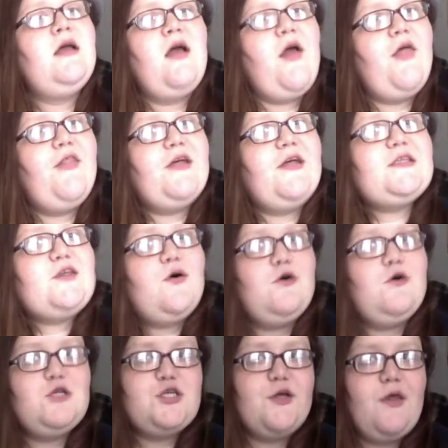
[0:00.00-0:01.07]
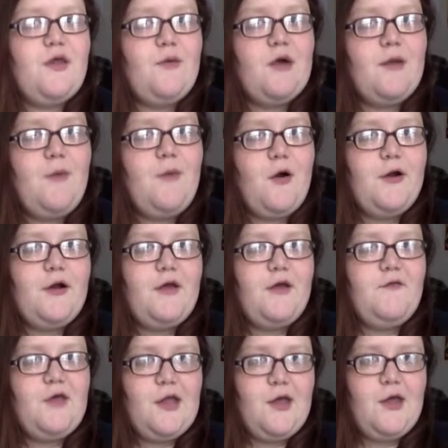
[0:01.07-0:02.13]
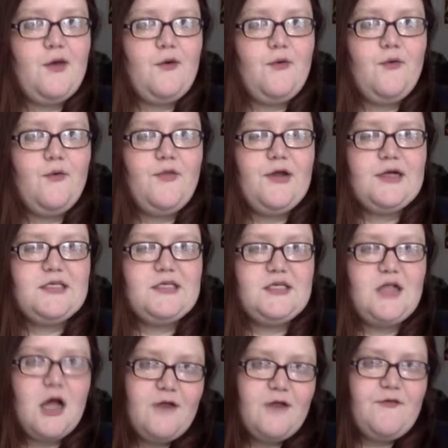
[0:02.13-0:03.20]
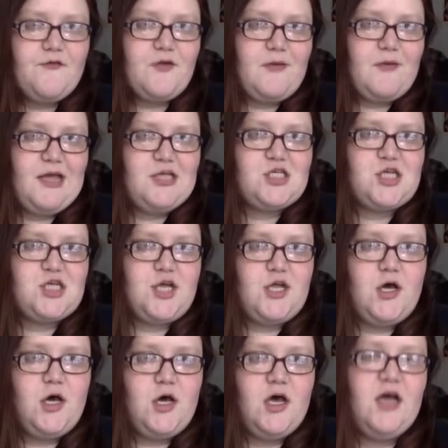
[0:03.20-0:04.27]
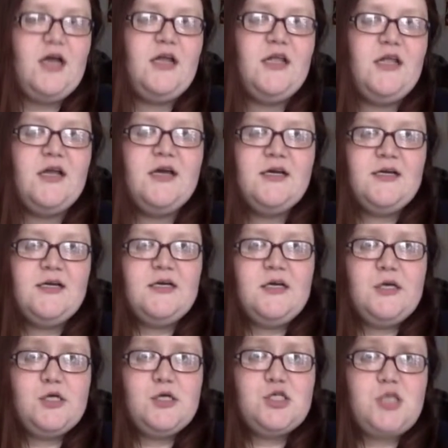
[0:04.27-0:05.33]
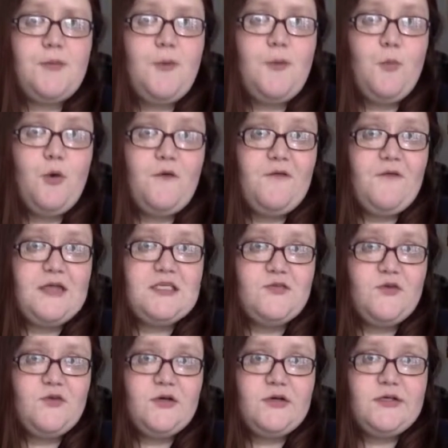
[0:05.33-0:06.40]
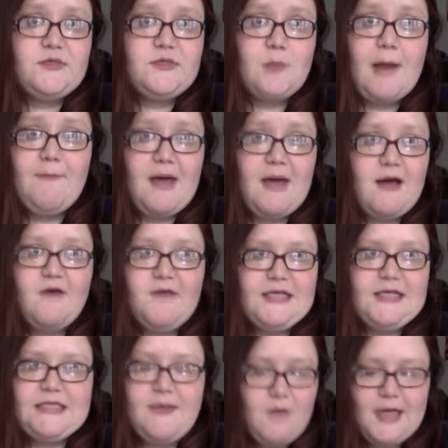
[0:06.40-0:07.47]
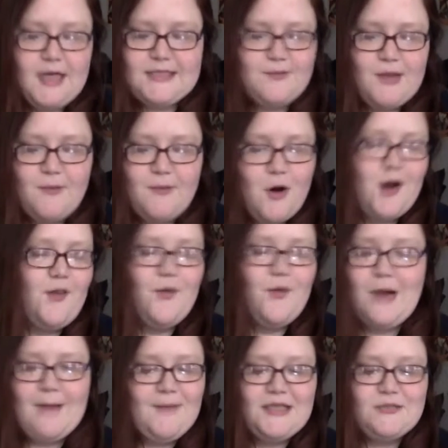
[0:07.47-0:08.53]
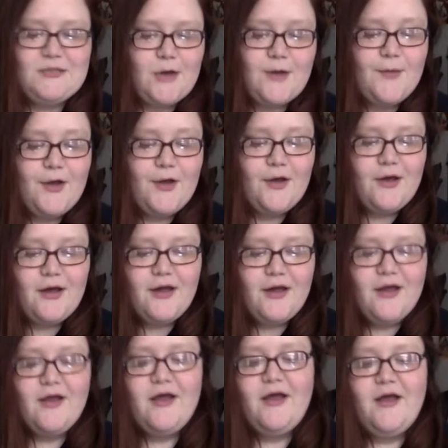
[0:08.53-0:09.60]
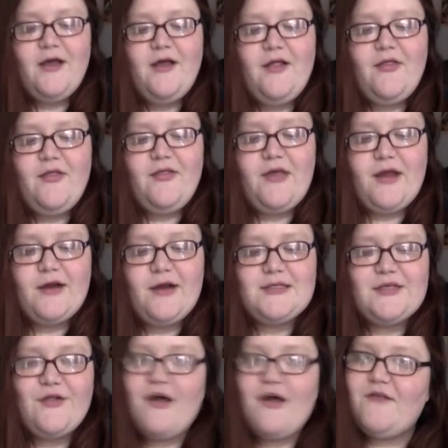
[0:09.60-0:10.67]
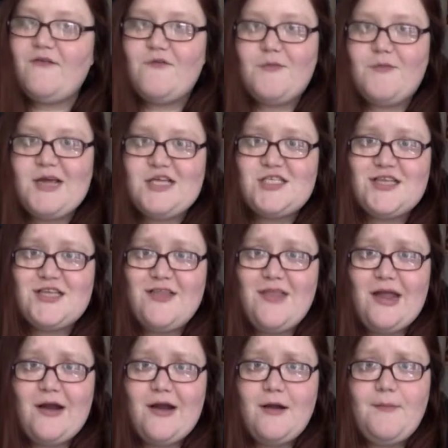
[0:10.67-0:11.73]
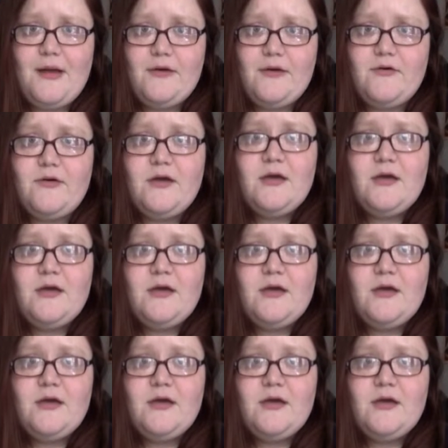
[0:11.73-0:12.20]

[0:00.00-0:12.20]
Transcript: this culture that we're a part of. You know, there's a lot of information on sheep and wool festivals. Rhinebeck obviously plays a big part in the Rhinebeck Sweater book. There's a lot of information in there about